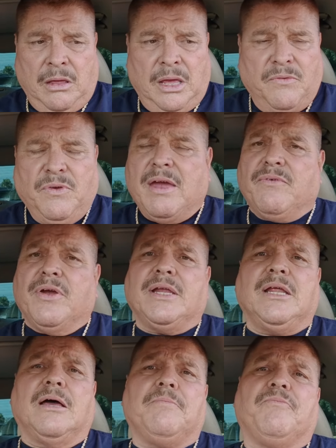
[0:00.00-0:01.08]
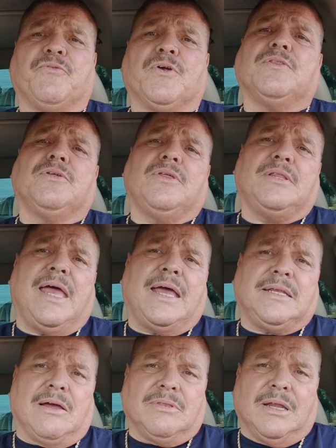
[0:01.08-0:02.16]
If you ever end up further than that
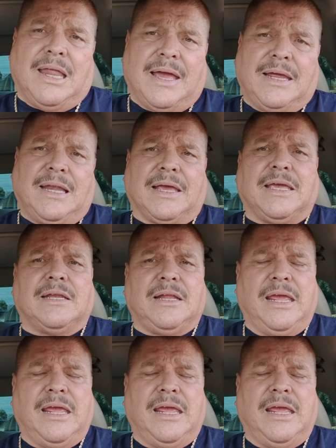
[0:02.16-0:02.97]
down the line, like in,